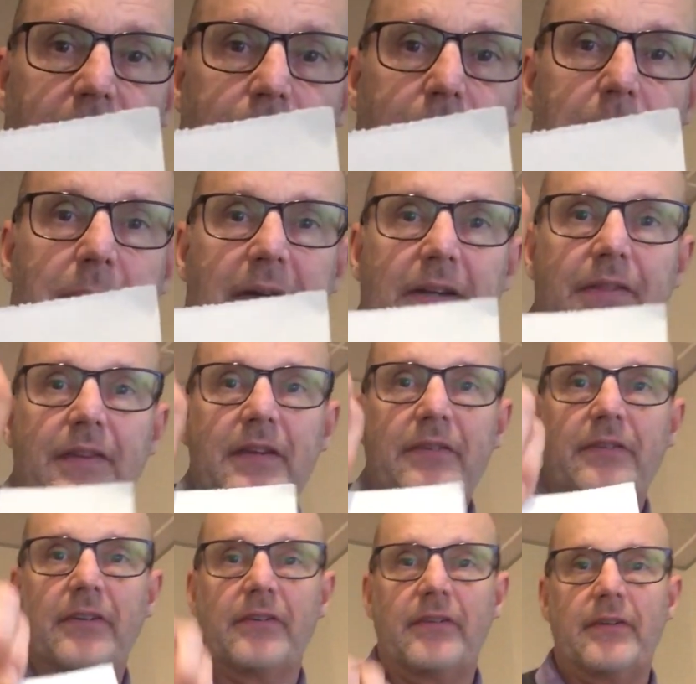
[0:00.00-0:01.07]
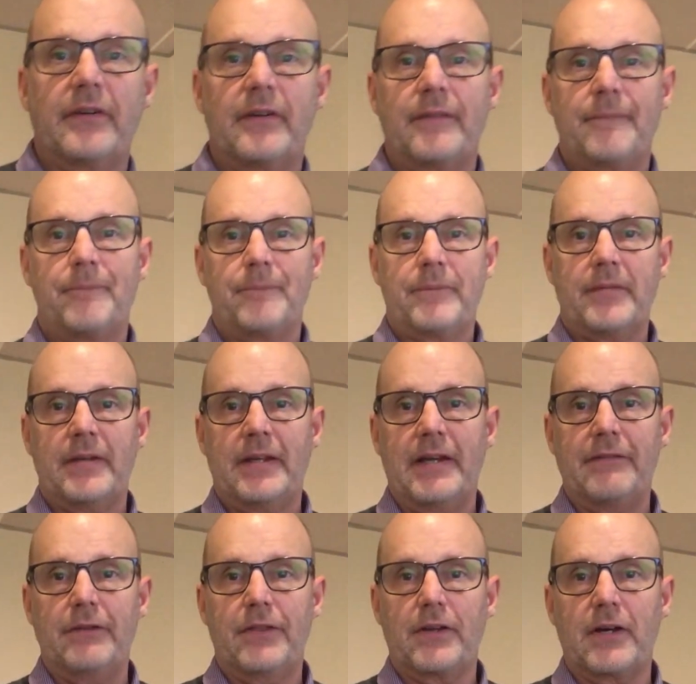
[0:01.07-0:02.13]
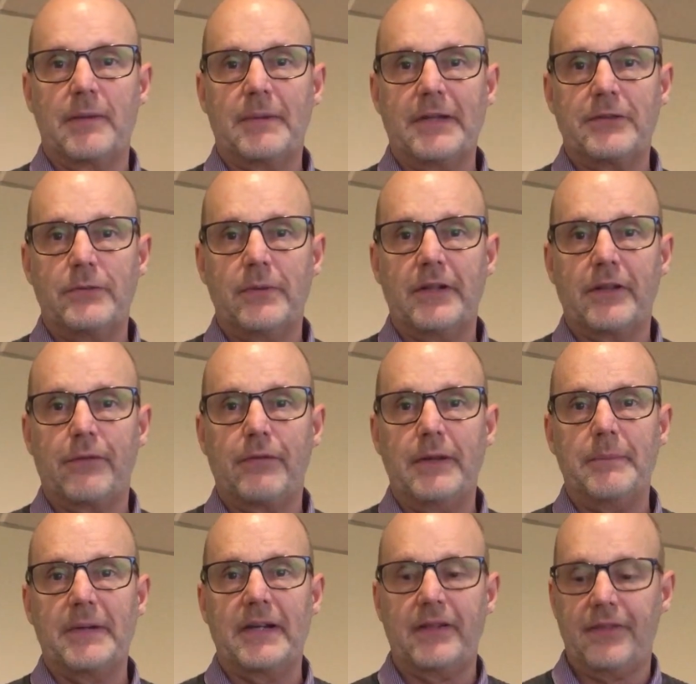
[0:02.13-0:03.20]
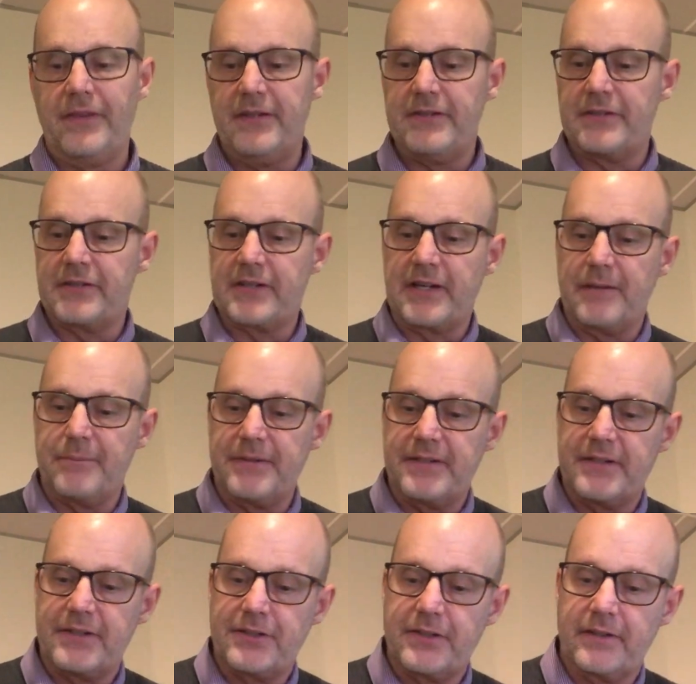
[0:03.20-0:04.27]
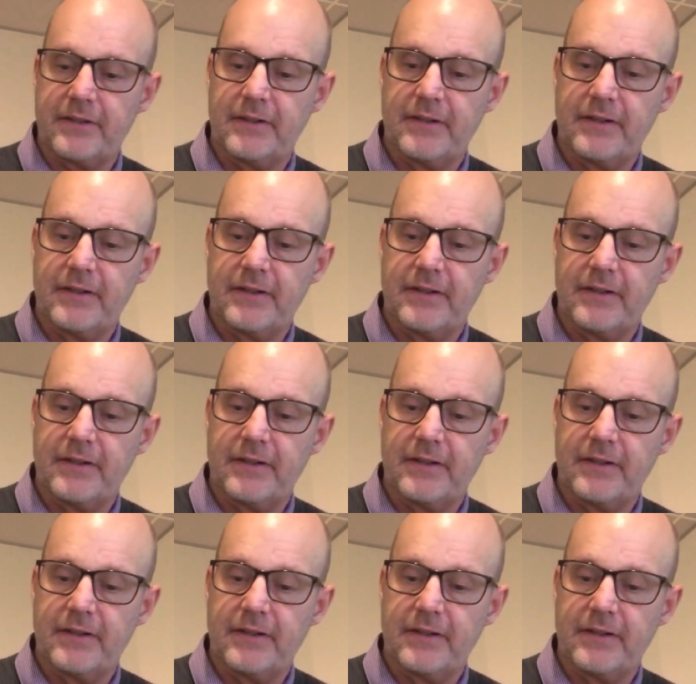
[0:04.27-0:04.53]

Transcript: 3-minute thesis. Have you thought about doing a 3-minute thesis competition?